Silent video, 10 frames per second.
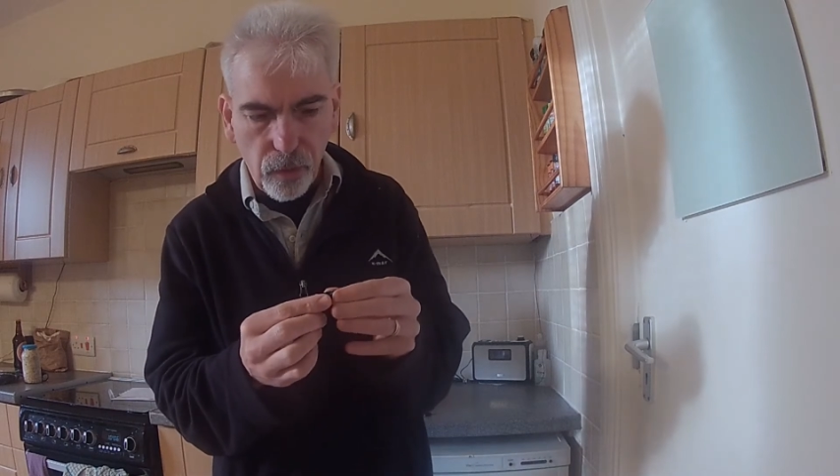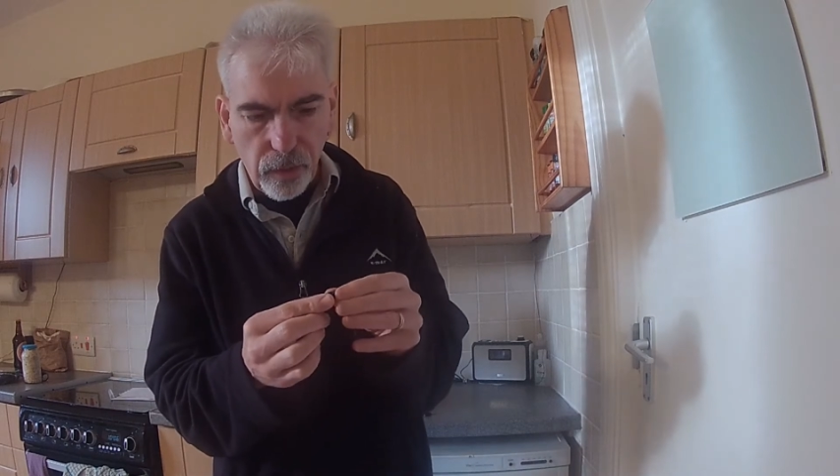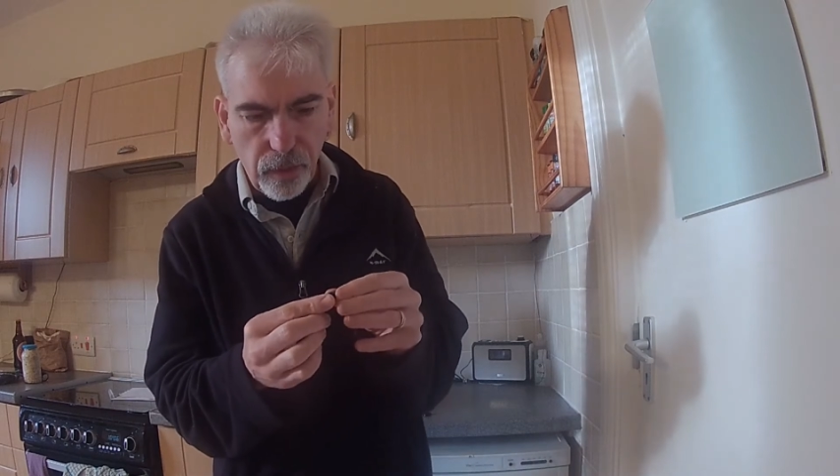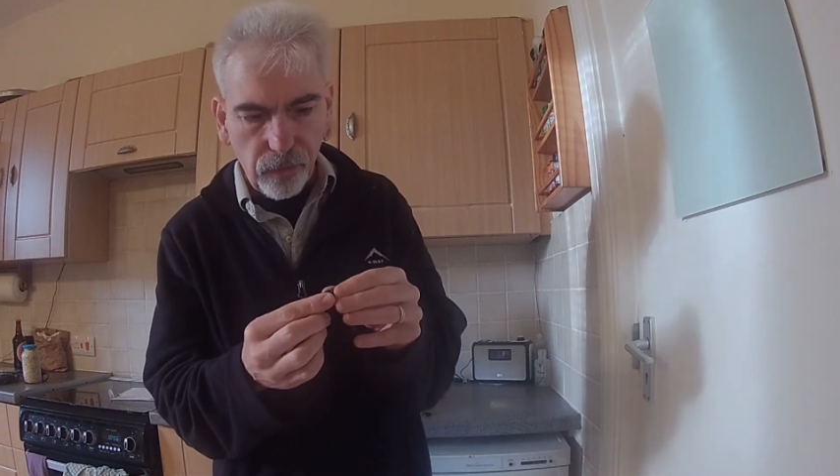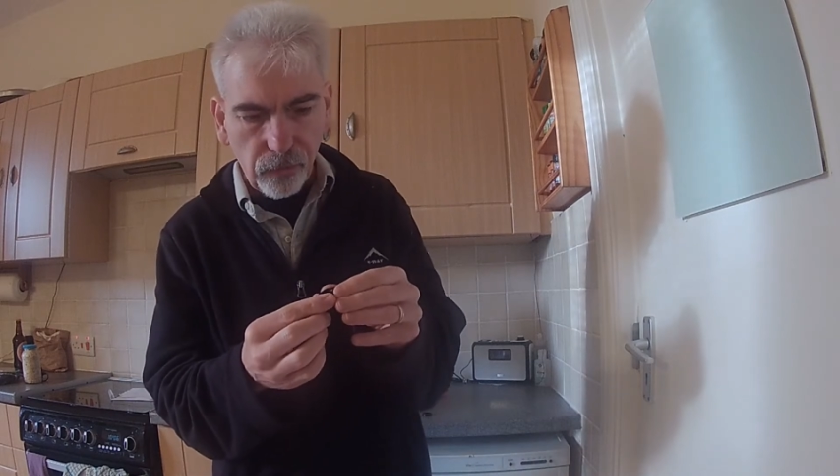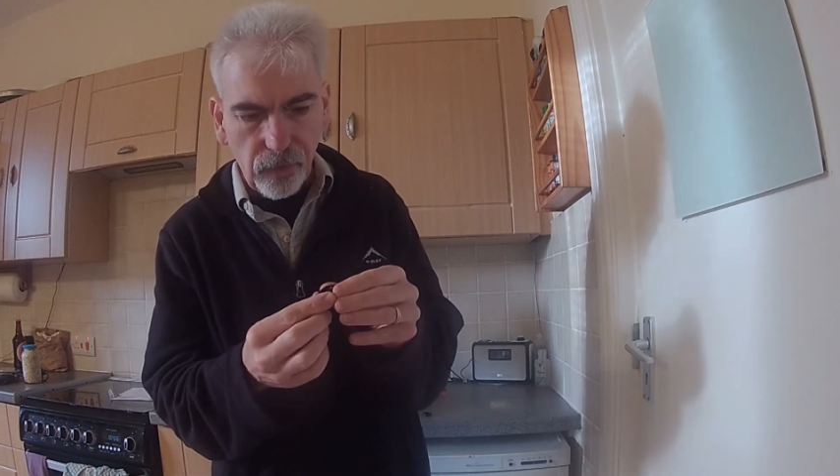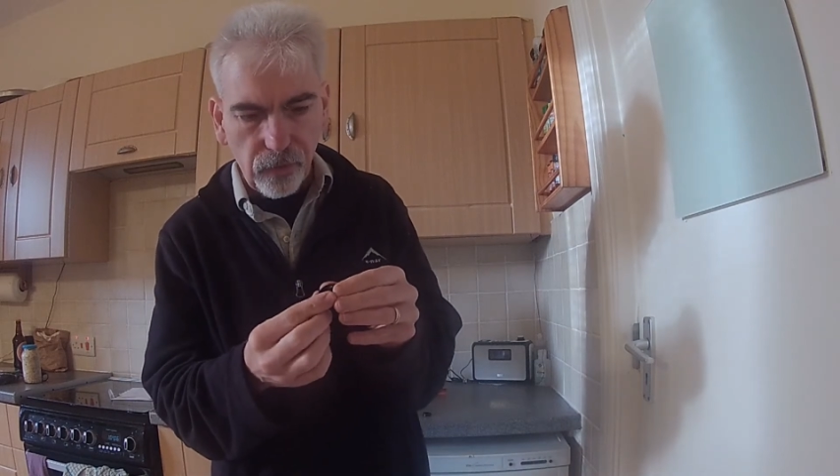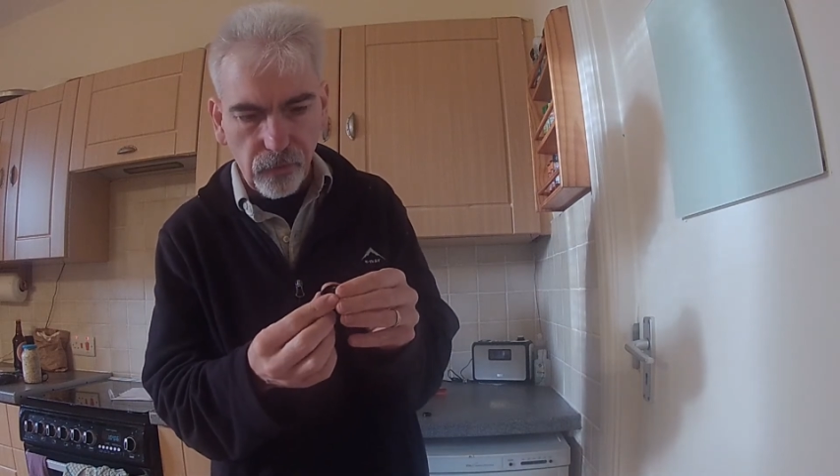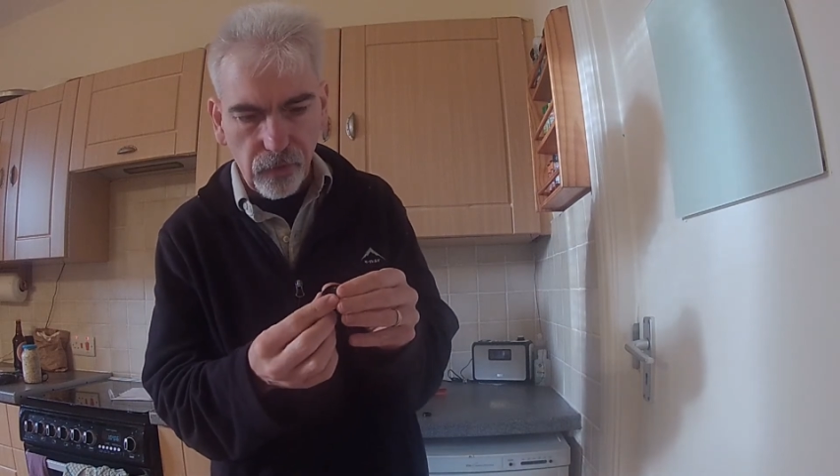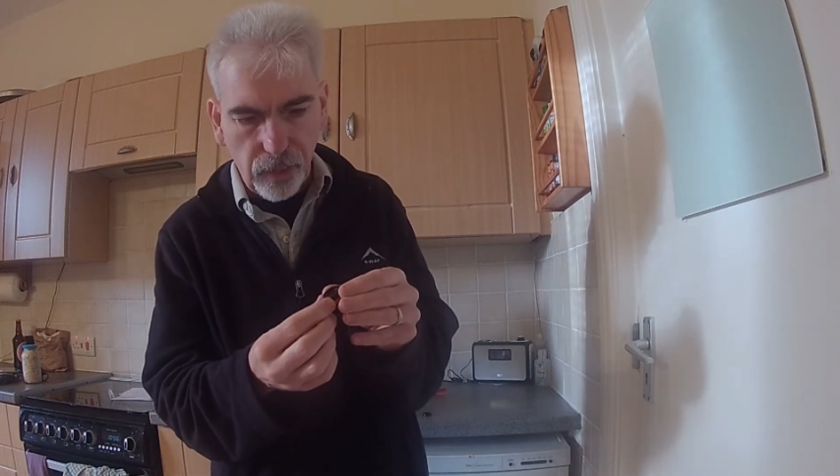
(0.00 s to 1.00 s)
these things
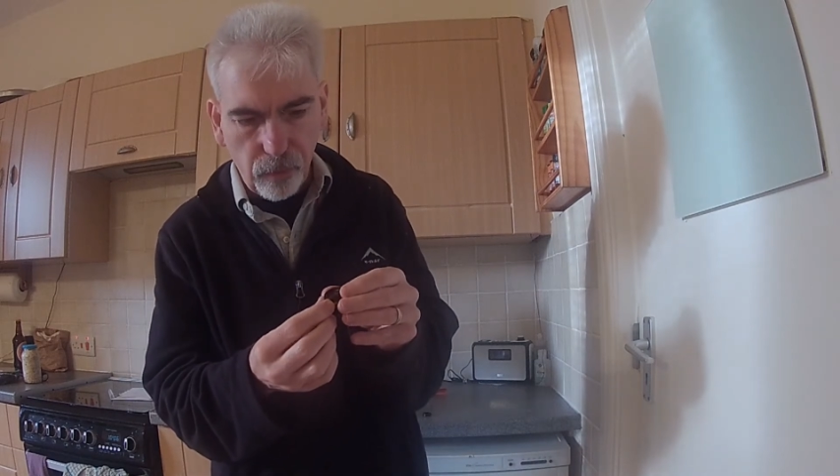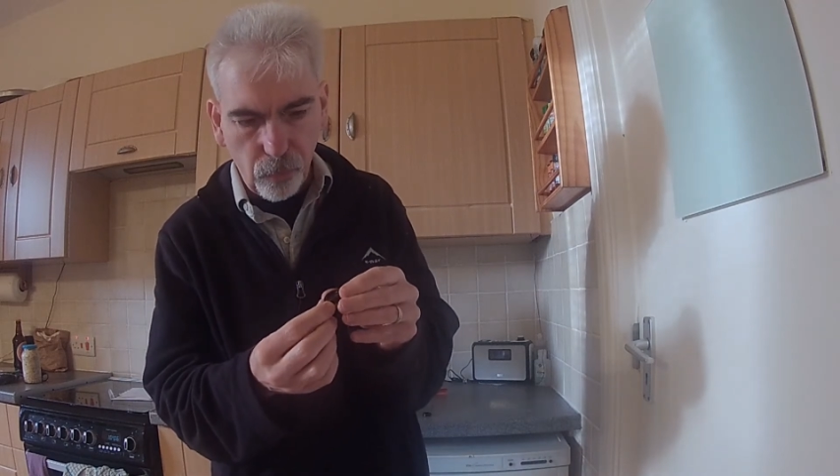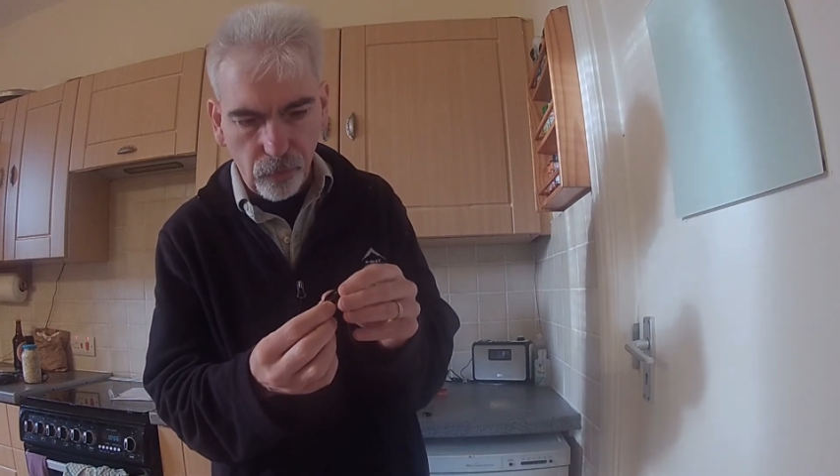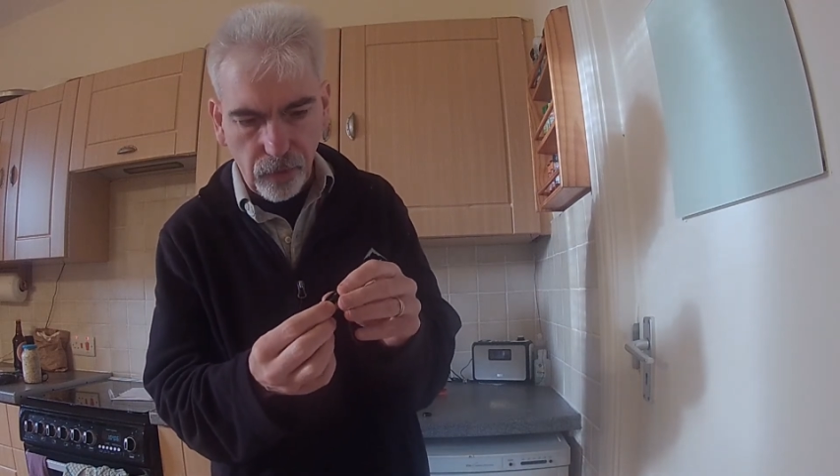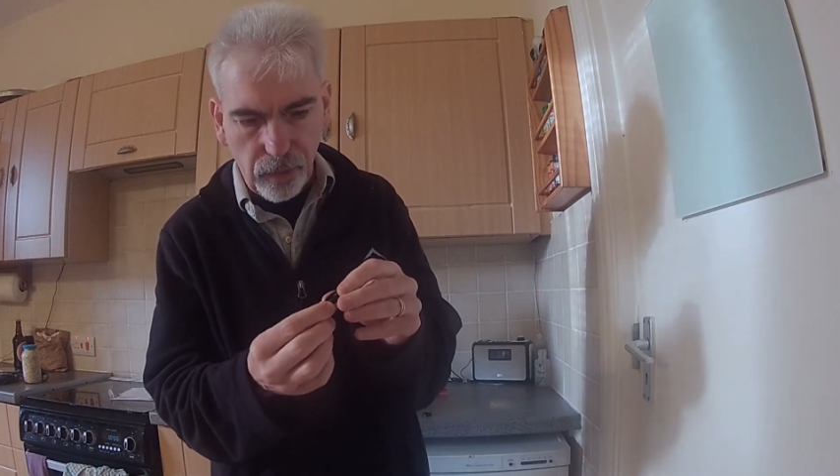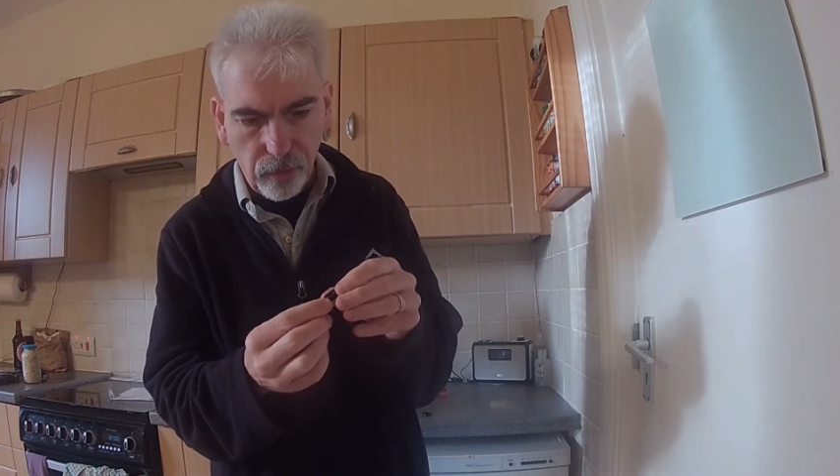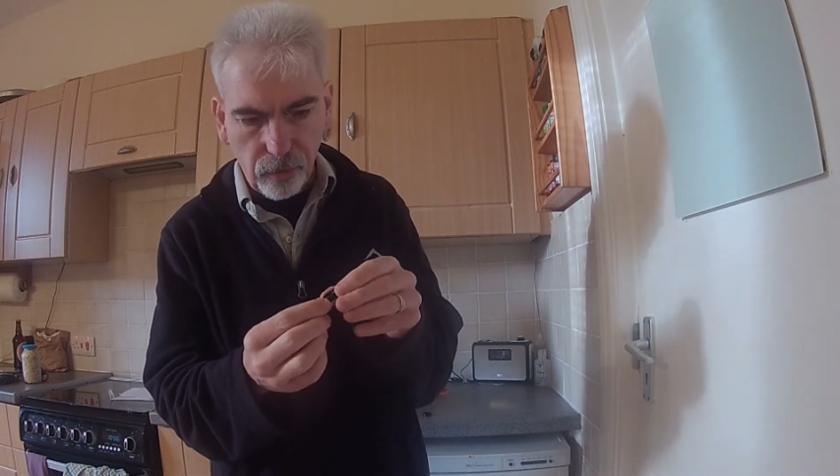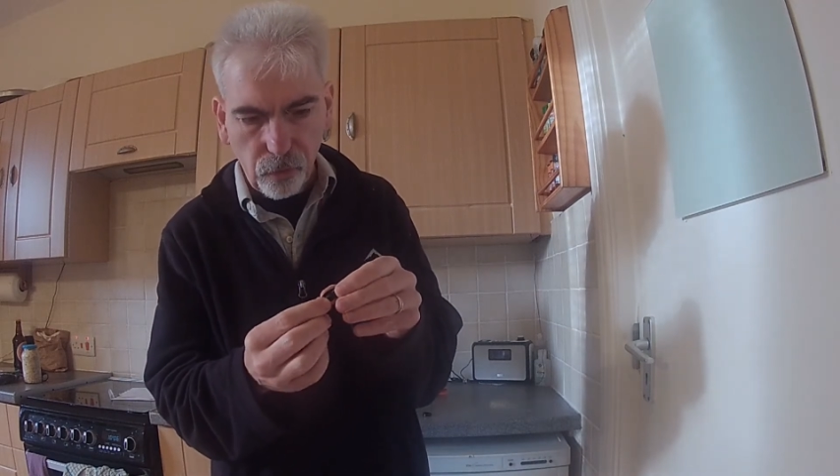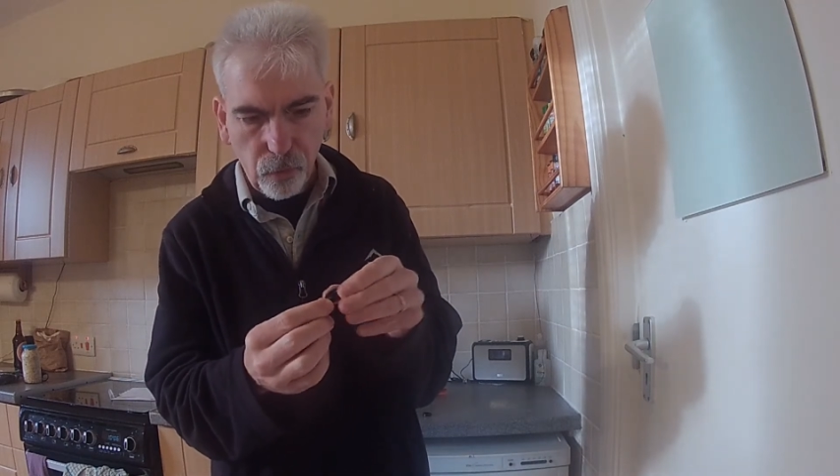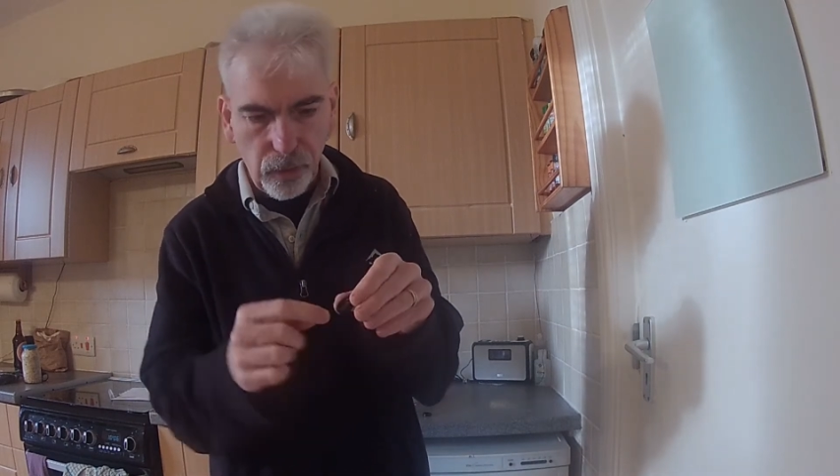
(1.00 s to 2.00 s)
can come with either
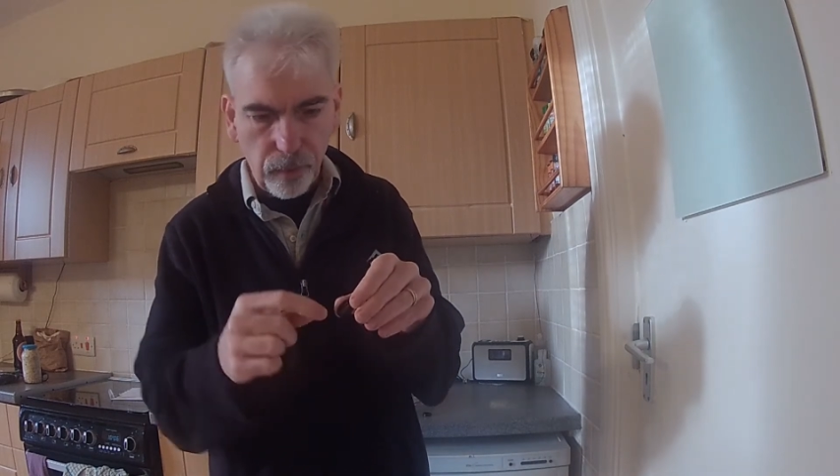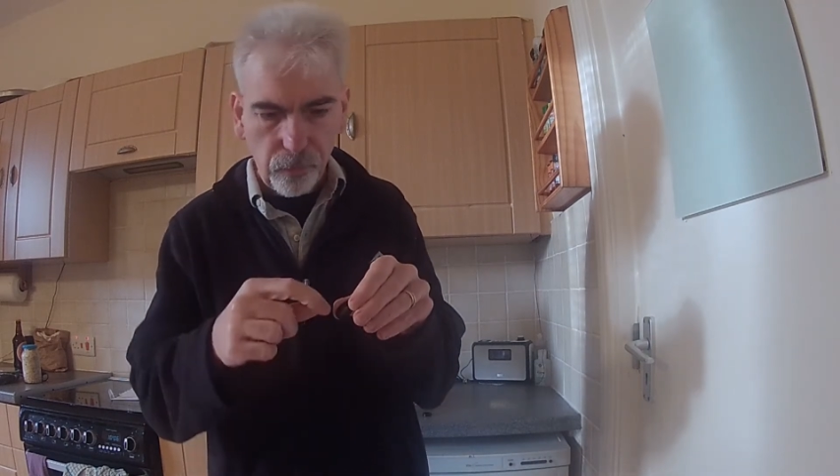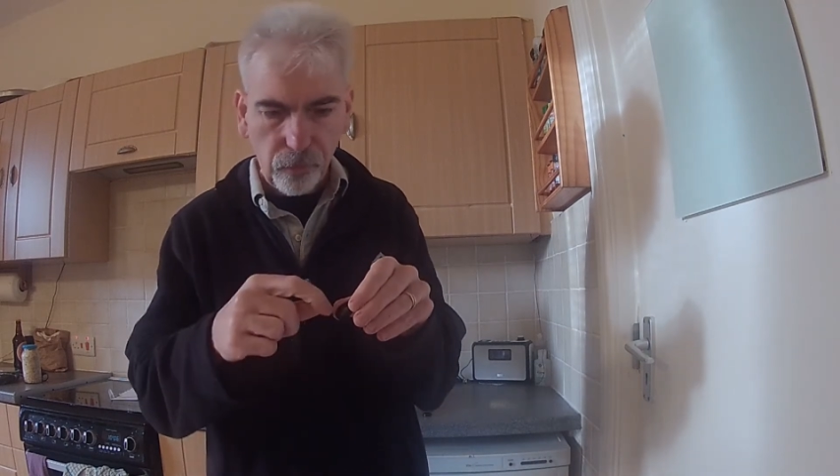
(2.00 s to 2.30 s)
2 lips,